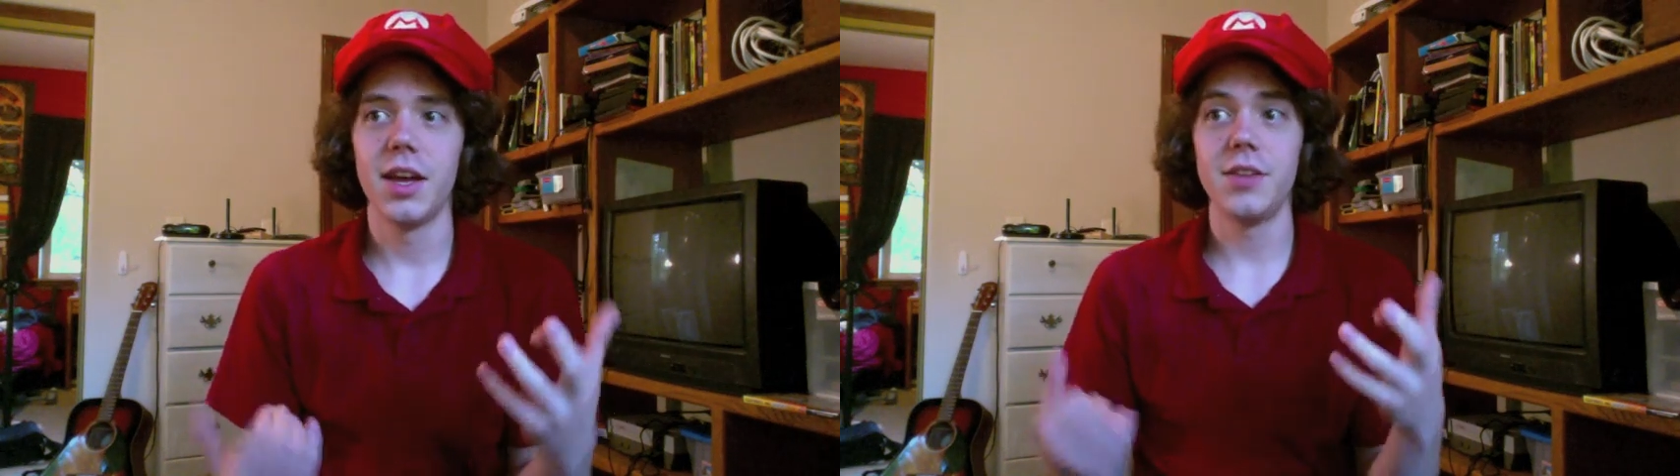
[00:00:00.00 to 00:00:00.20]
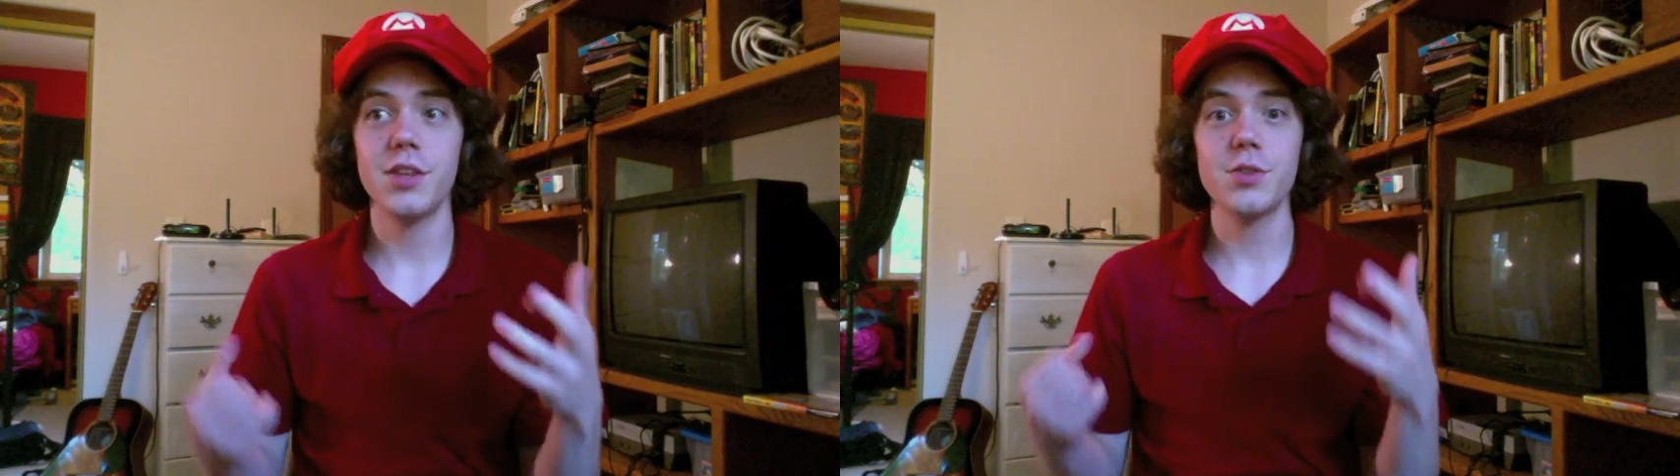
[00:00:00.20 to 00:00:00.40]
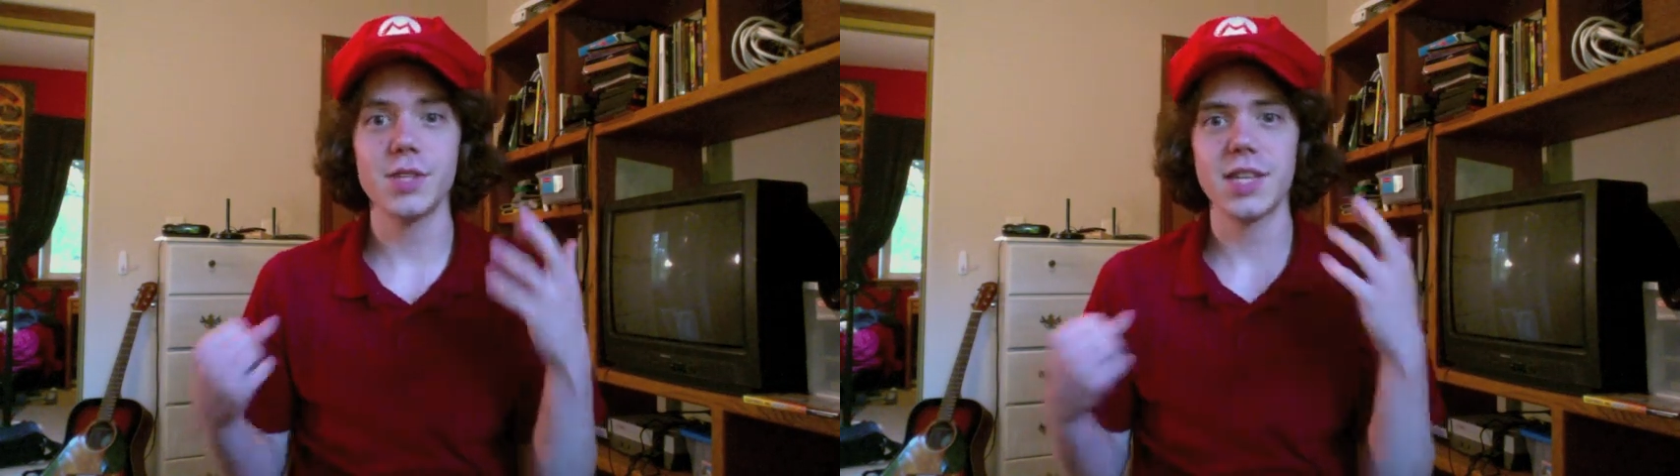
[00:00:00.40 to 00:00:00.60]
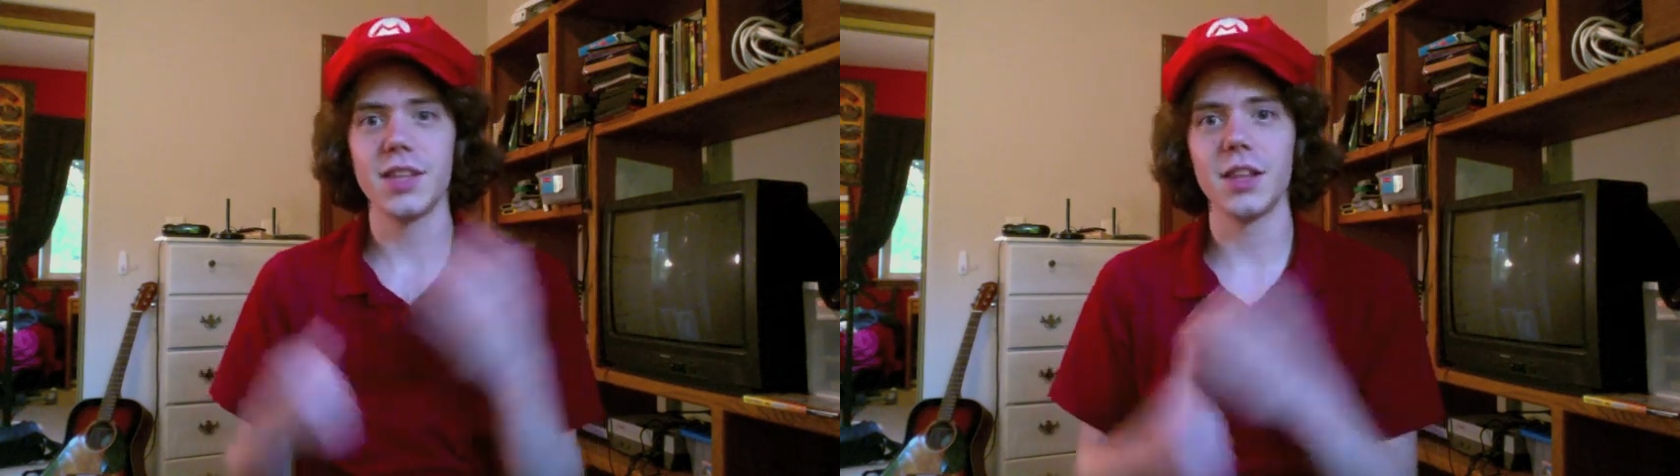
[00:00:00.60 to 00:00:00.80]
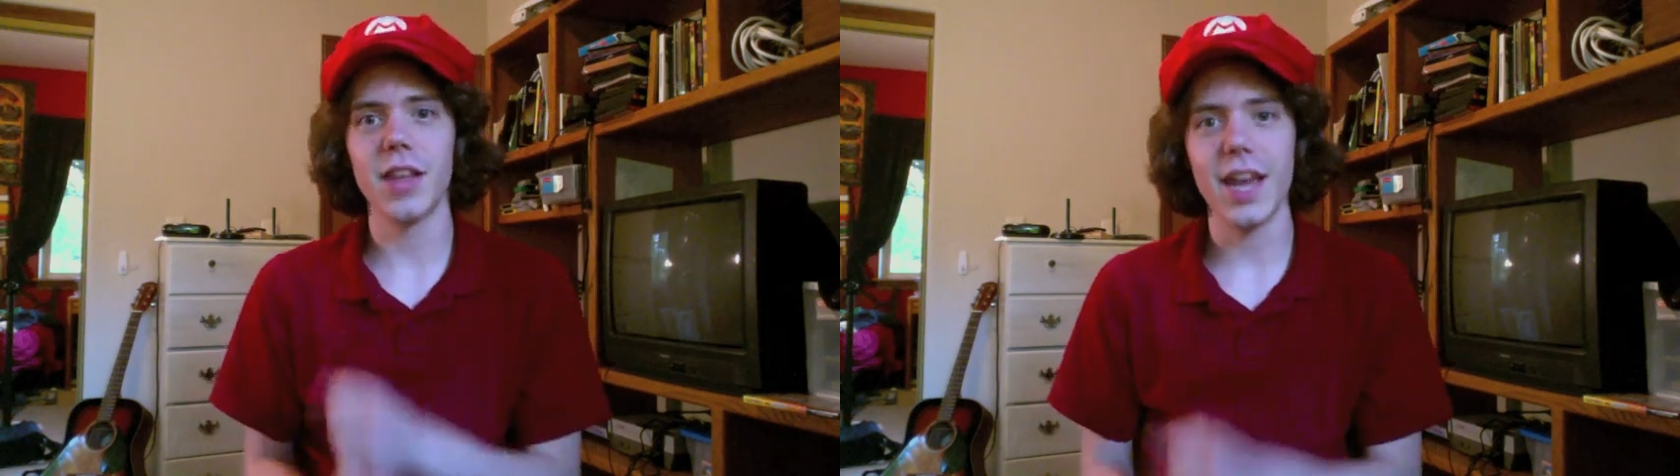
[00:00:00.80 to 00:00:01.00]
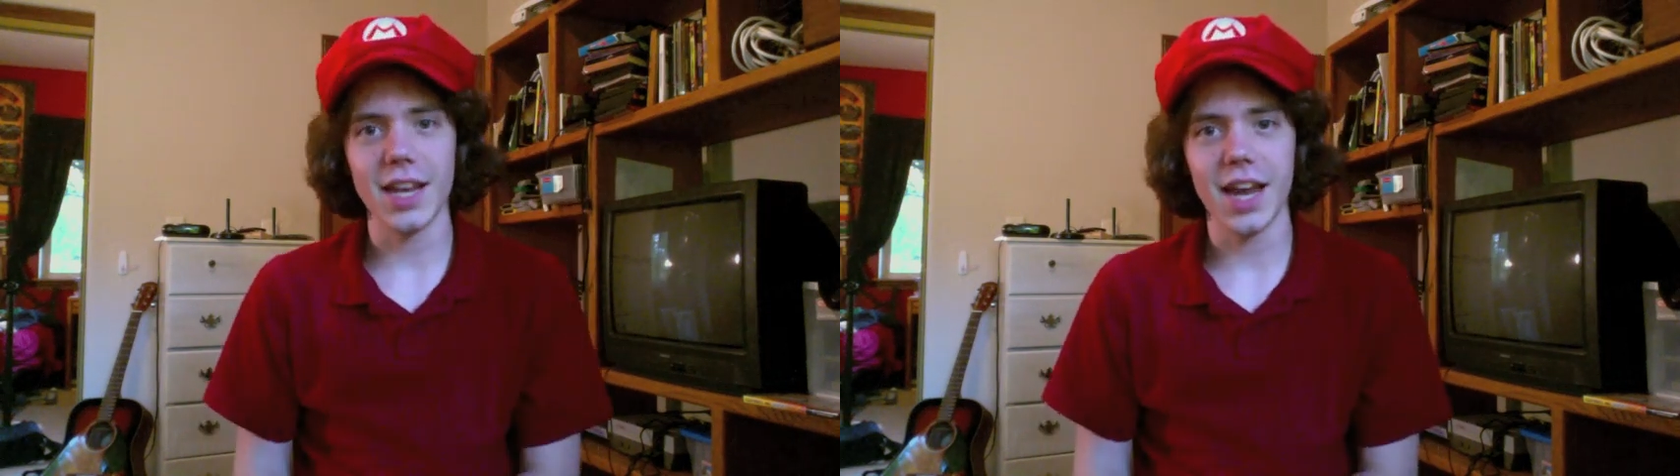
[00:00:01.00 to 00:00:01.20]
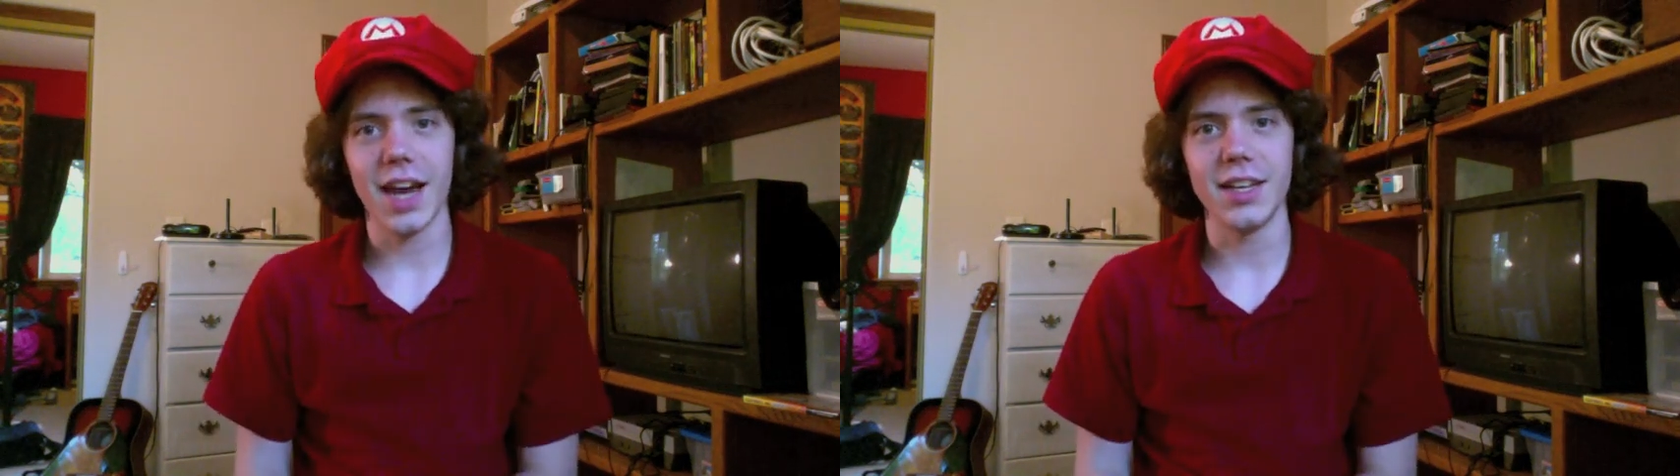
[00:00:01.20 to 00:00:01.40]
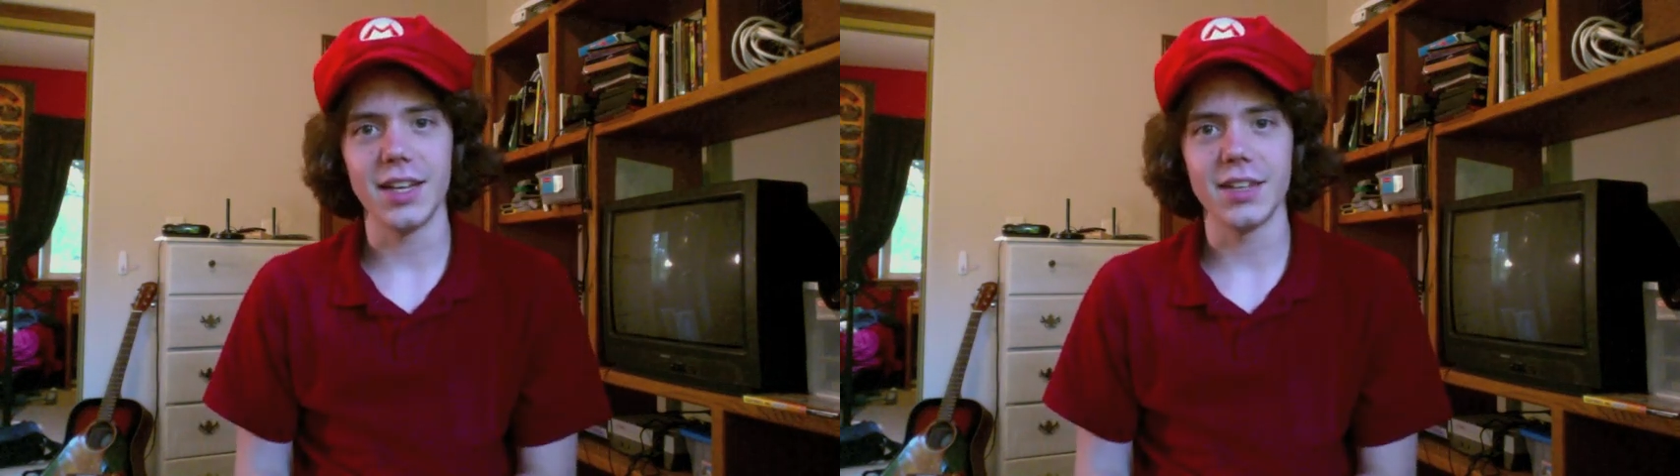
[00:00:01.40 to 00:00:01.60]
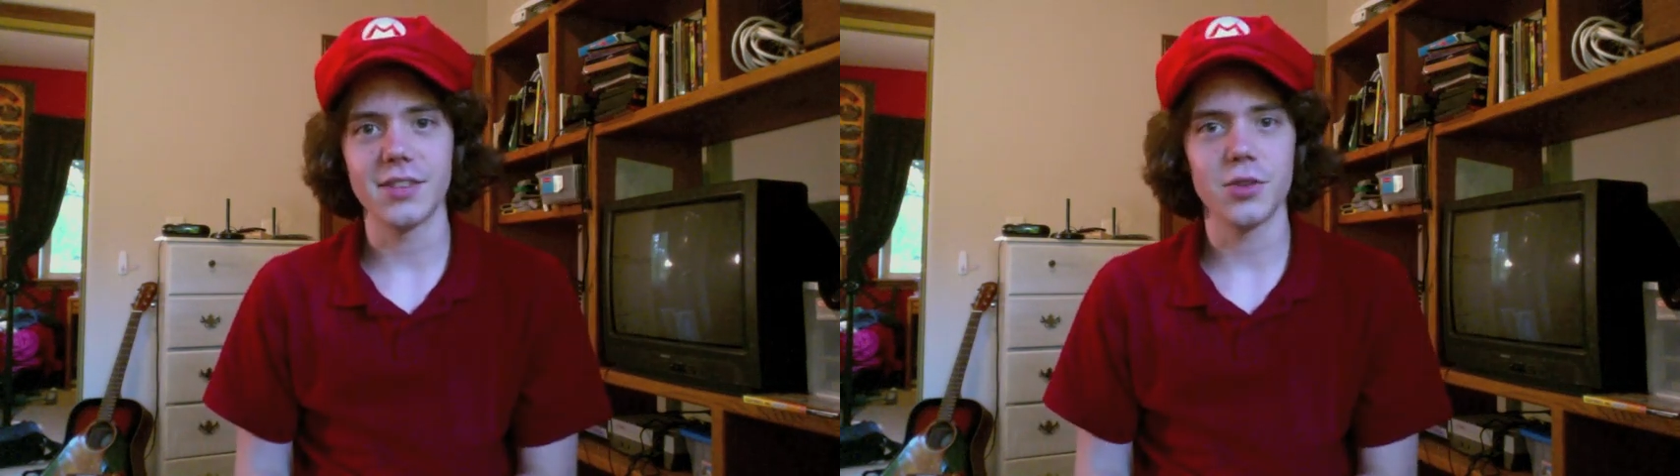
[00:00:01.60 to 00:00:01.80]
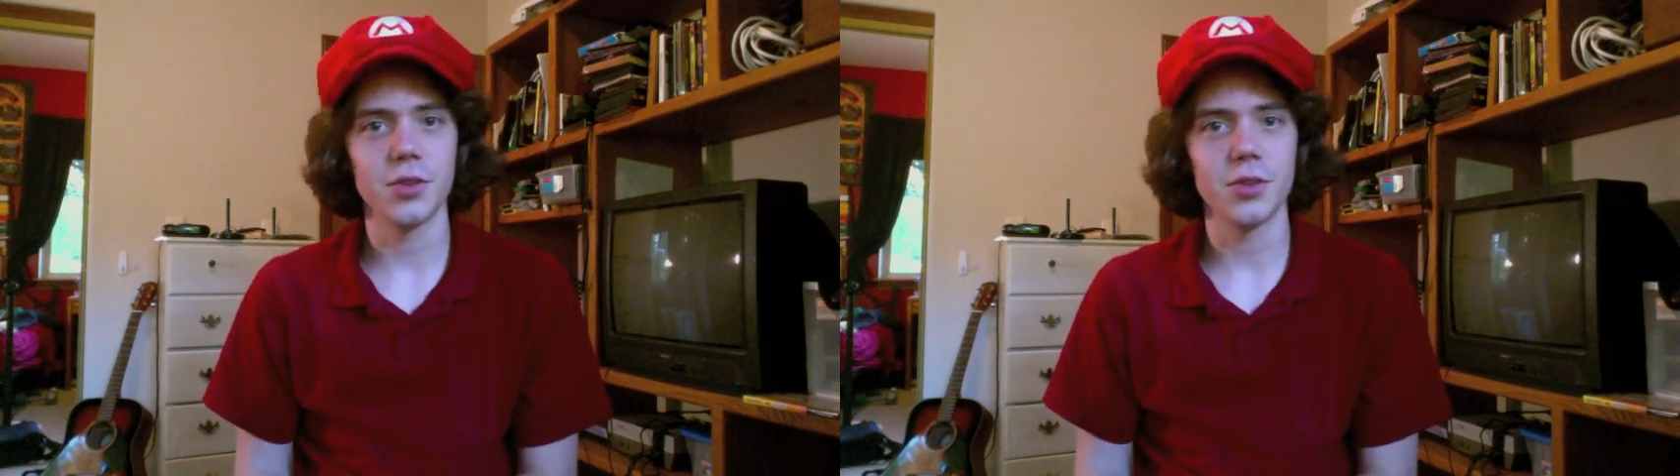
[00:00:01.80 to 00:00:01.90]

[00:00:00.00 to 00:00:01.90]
This was in the late 90s,